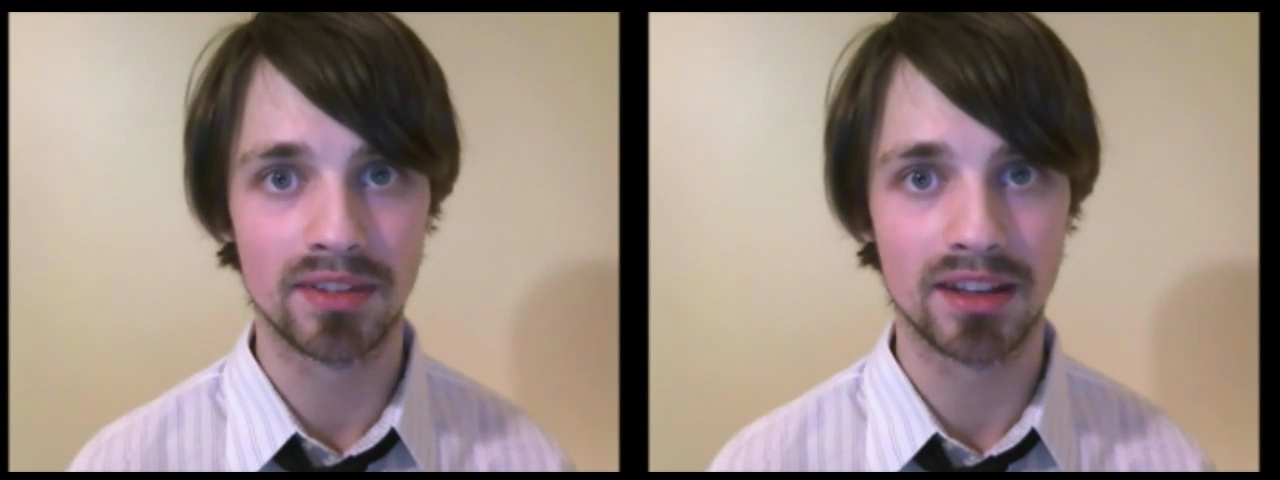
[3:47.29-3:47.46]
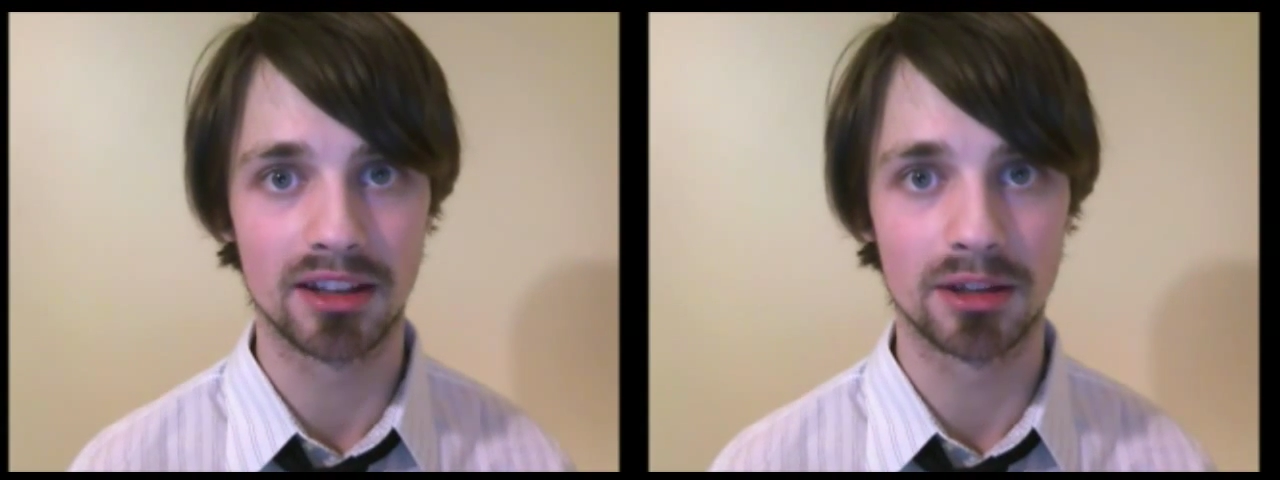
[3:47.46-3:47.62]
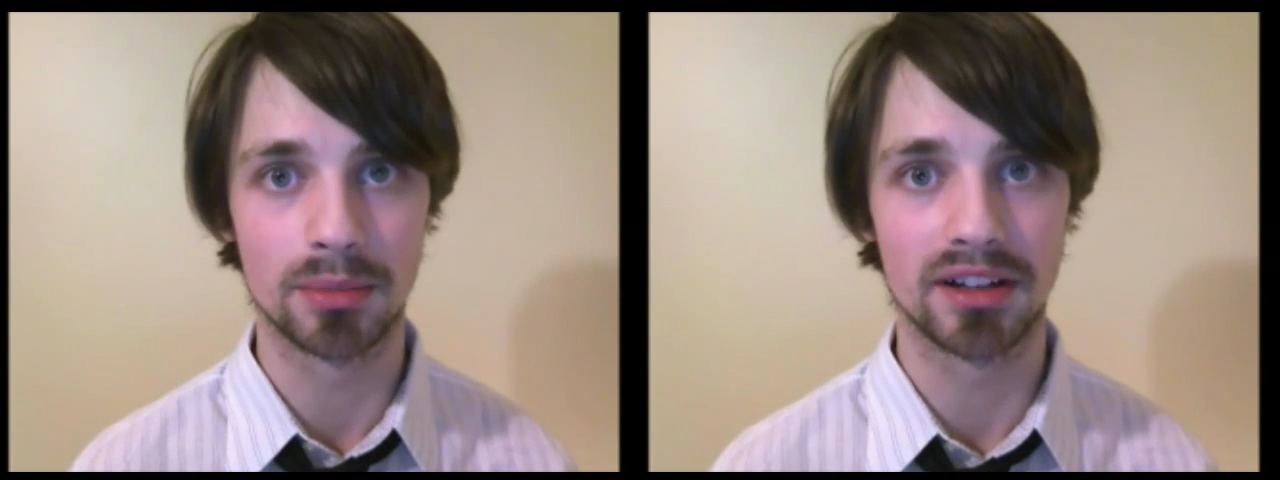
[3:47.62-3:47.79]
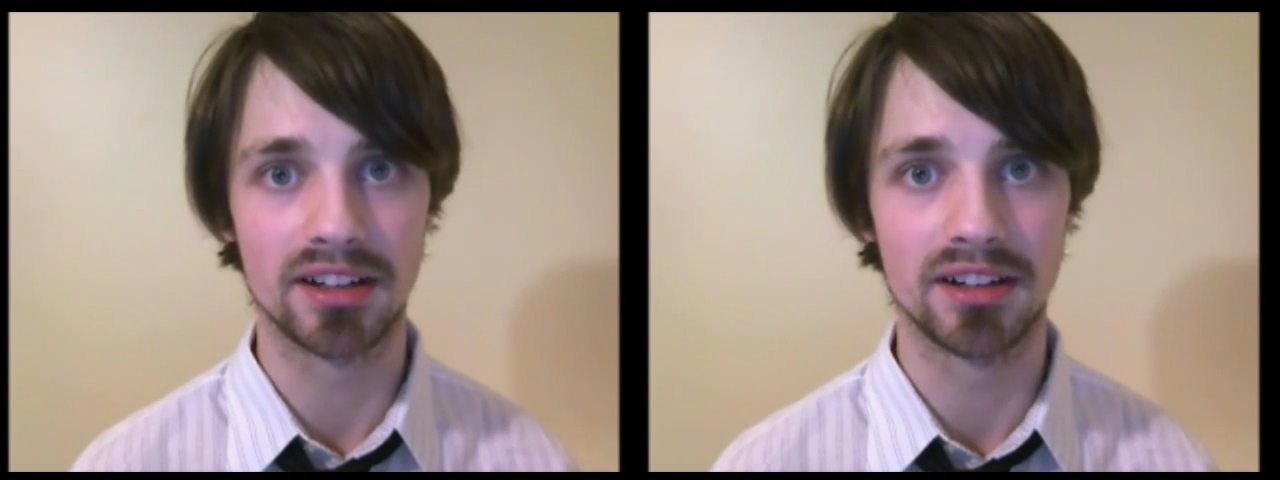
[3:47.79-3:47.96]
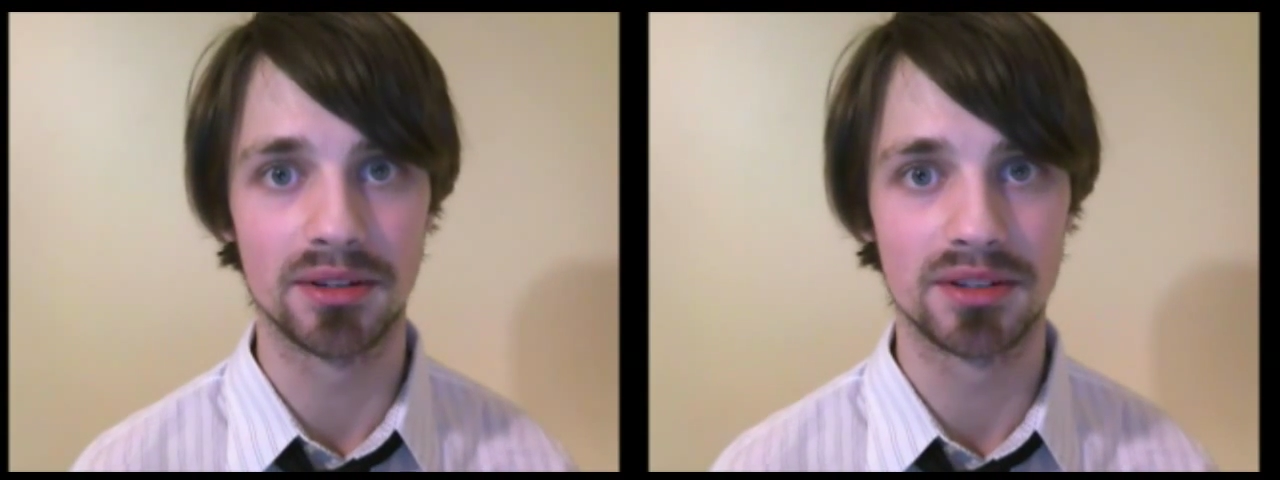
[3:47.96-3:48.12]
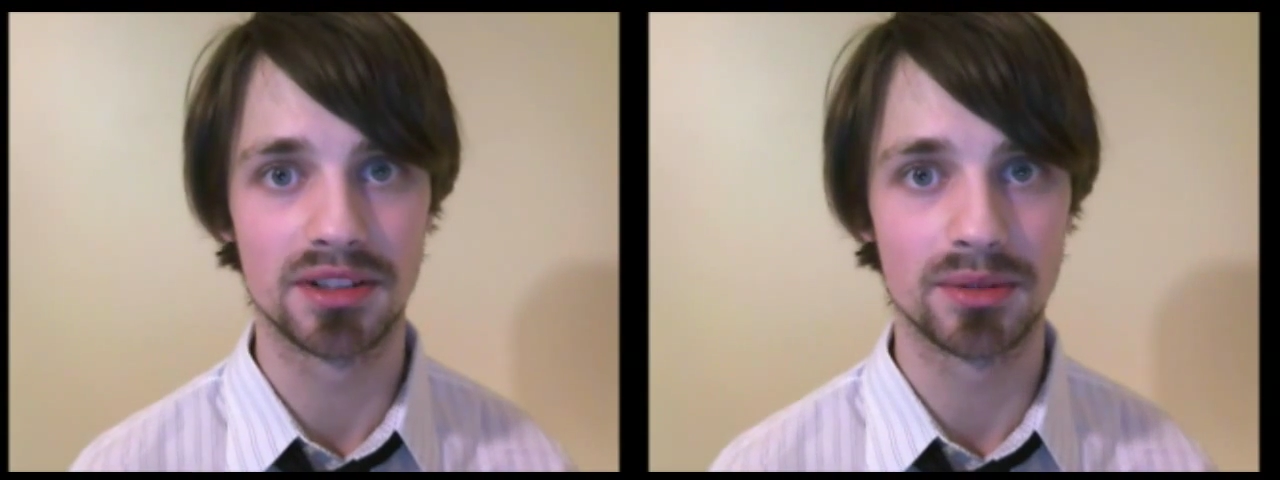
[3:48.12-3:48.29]
and their body
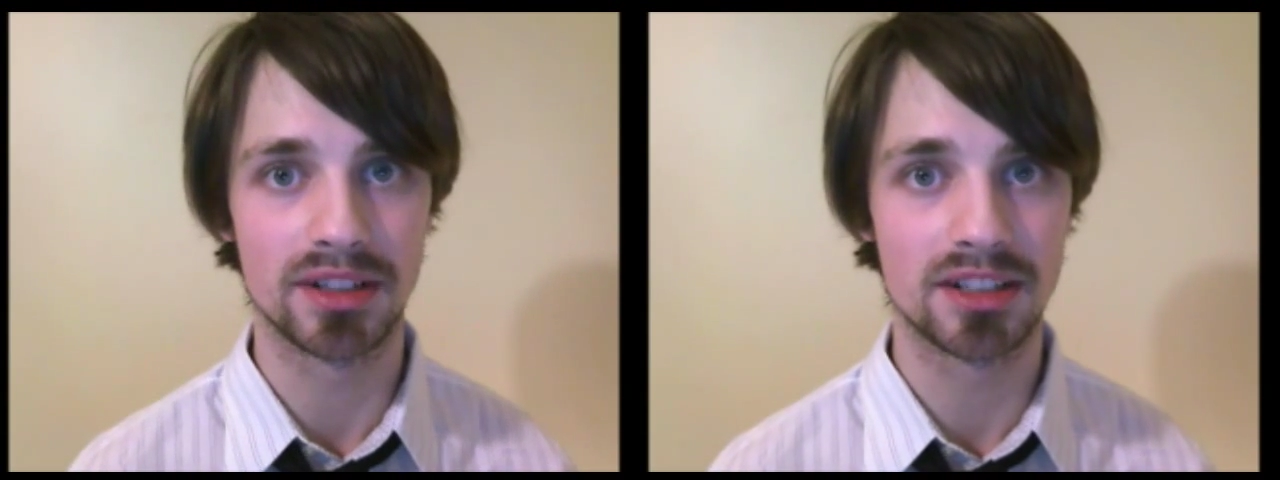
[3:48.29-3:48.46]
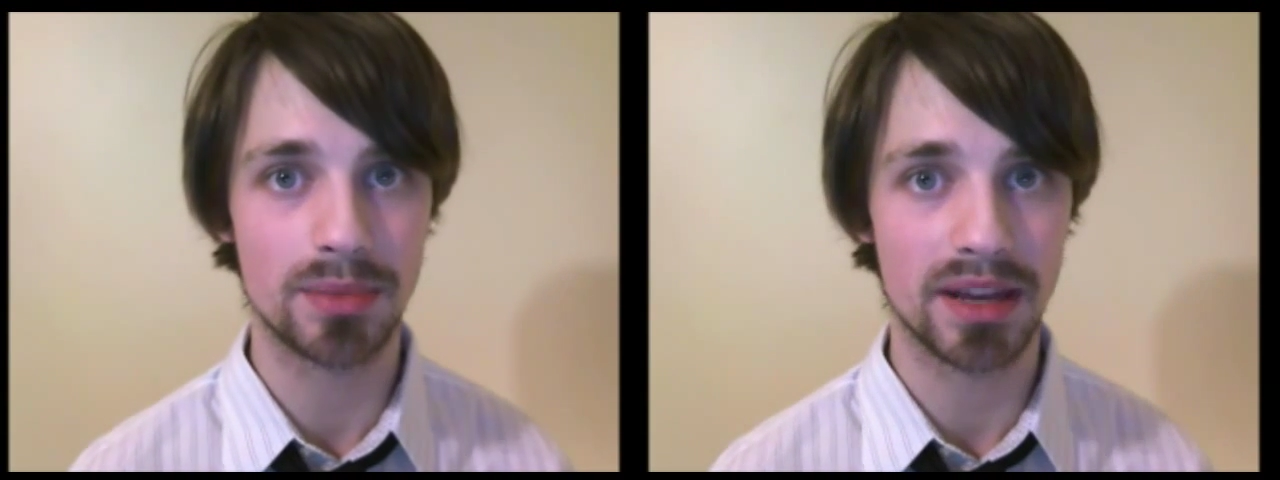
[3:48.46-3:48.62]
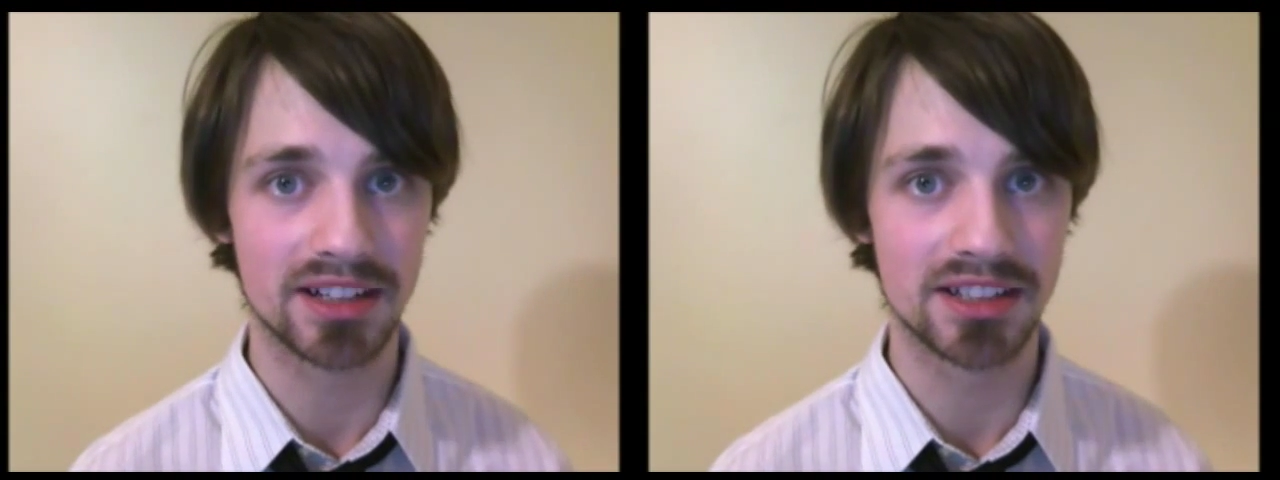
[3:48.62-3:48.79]
knows to expect